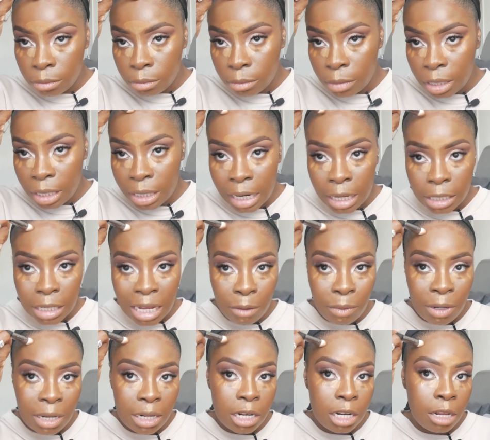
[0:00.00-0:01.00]
And that's how
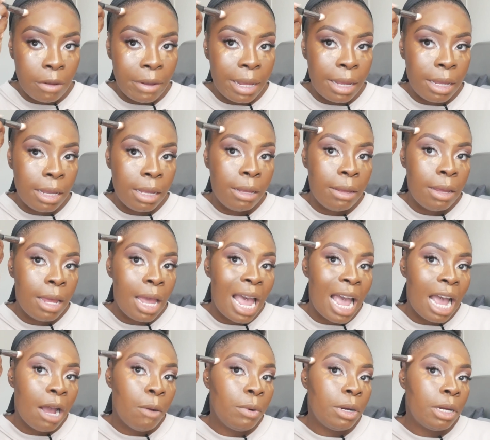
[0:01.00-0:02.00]
we're gonna do it.
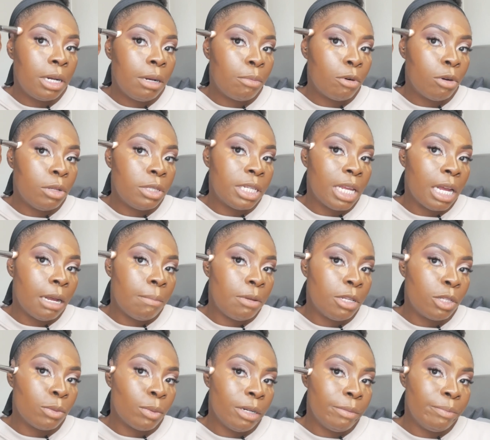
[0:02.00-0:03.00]
And we're gonna bronze it
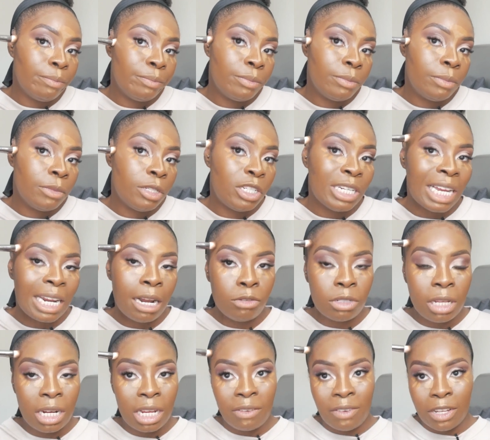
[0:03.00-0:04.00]
up as well. The shadow
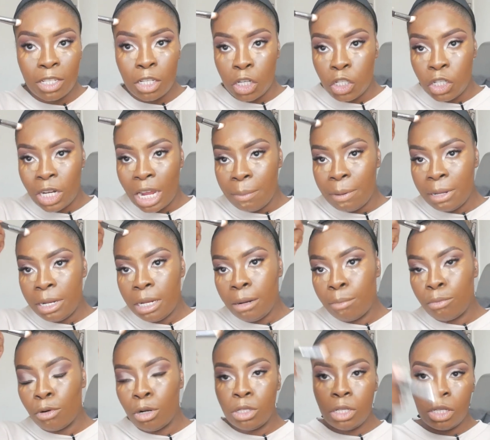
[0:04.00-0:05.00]
is going to give us our shape, and
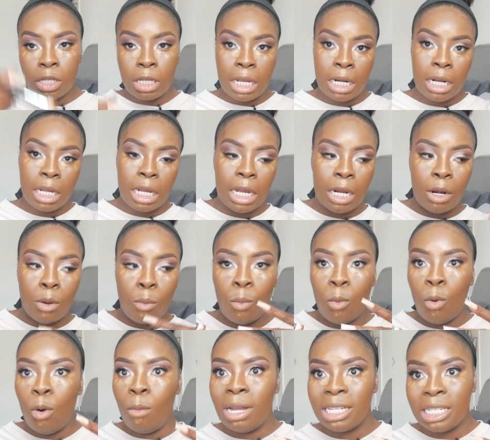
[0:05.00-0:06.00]
the bronze is kind of
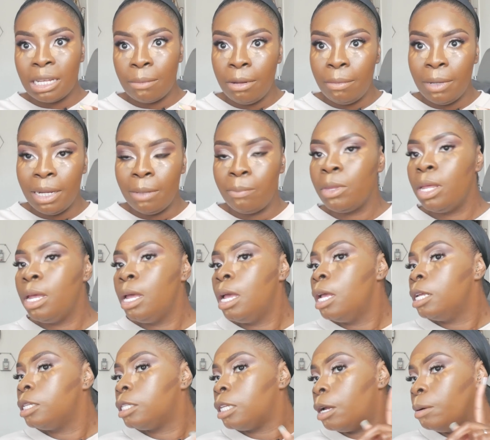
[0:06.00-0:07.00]
warm us up a bit.
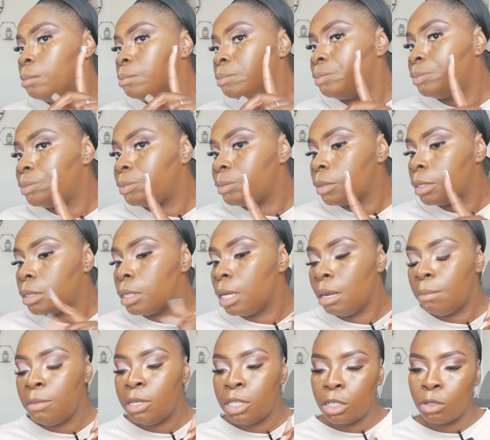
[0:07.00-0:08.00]
So
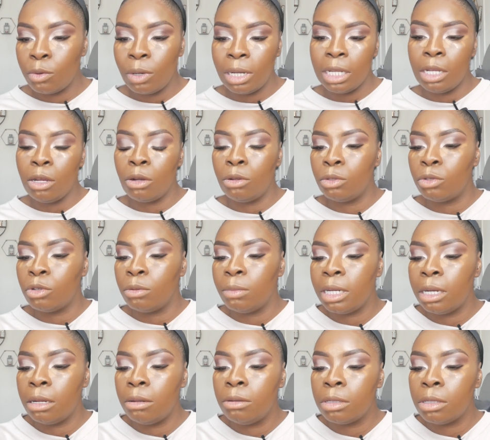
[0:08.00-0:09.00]
let me just quickly contour
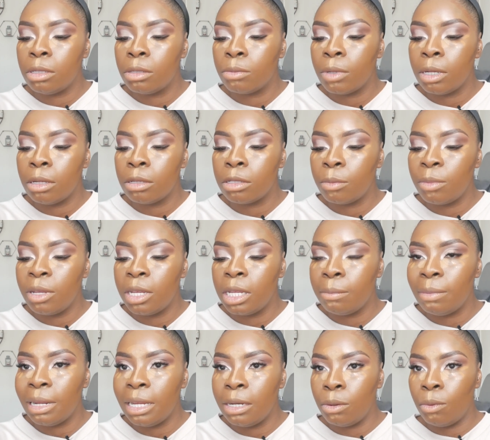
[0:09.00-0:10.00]
my nose as well, so we
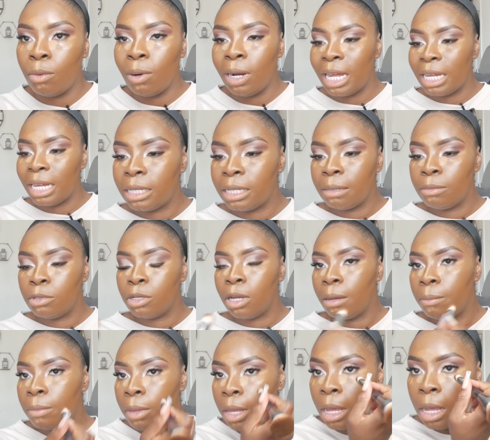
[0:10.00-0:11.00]
can blend it all the same
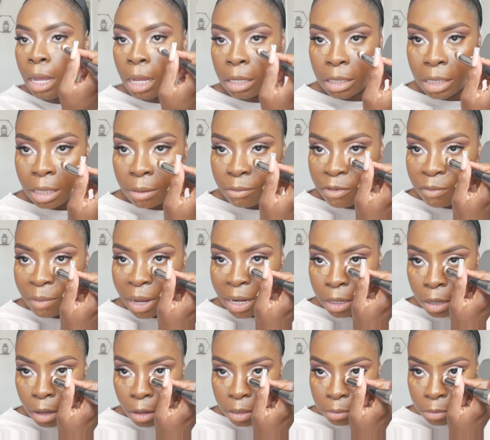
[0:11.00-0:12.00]
time. So then with my
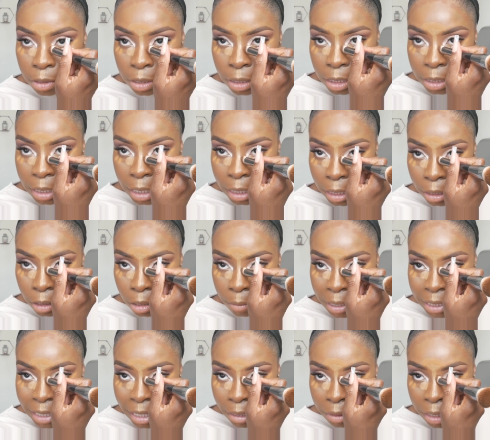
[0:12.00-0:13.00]
nose, I'm just going to take a little
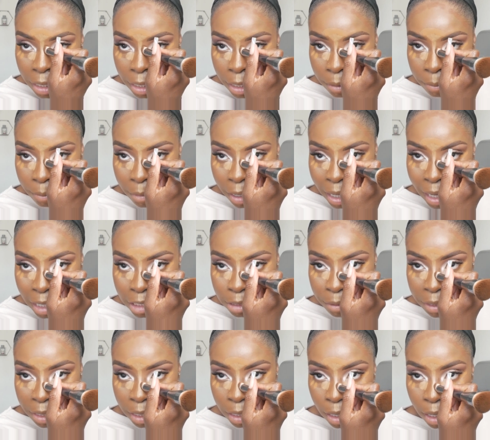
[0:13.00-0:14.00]
bit down here. I like
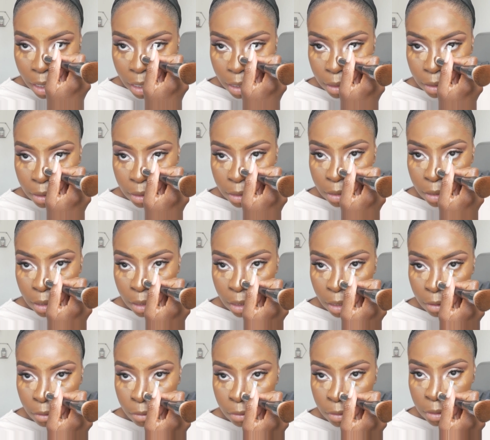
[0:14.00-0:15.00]
to bring it
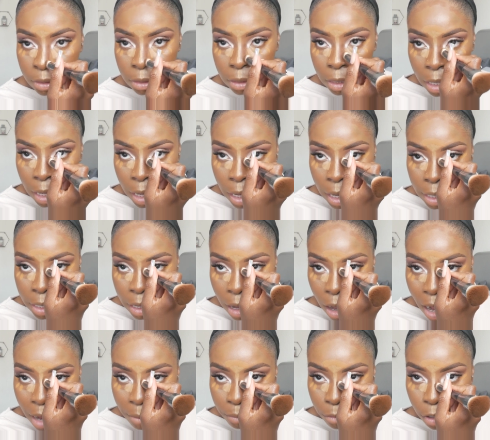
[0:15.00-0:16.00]
close. Now
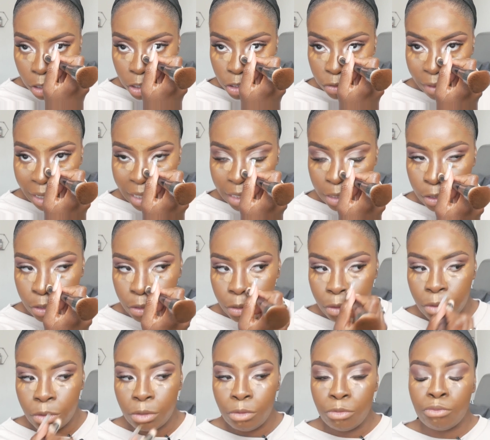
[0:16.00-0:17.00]
I'm not trying
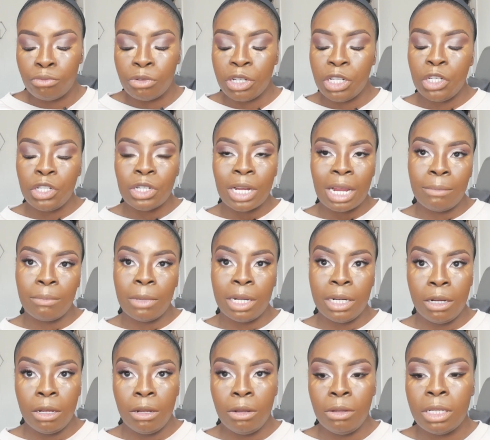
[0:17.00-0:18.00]
to reshape my
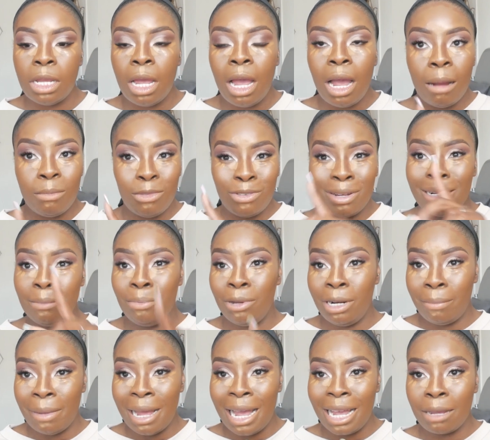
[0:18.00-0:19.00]
nose, I'm trying to
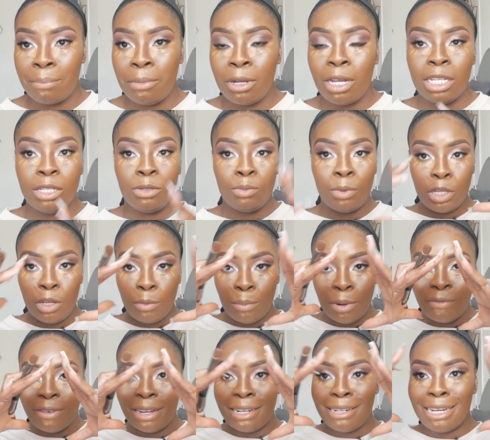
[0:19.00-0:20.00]
put it back, because when you
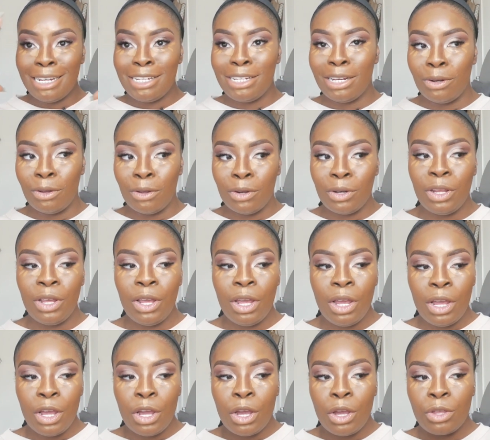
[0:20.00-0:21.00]
put foundation on,
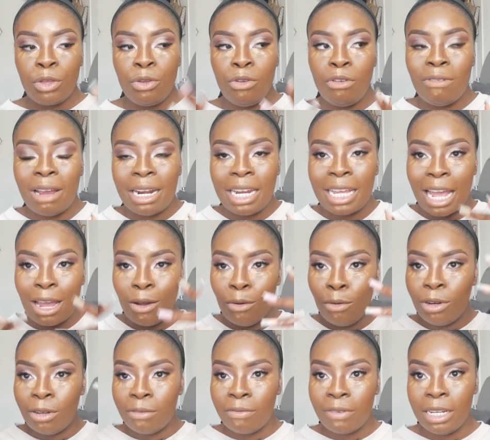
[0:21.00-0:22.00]
you eradicate
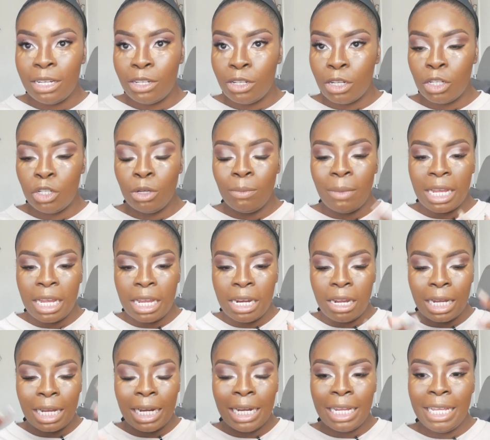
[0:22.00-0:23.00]
all your features. You're making
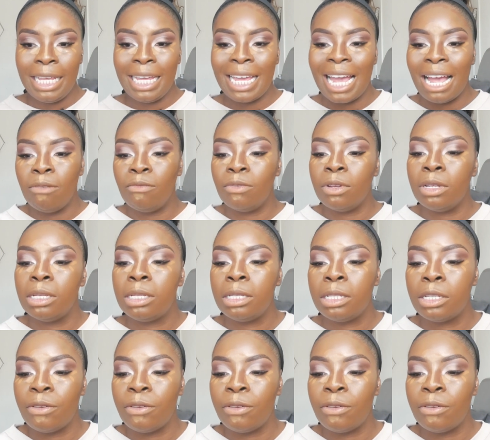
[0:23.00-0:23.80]
a clean canvas.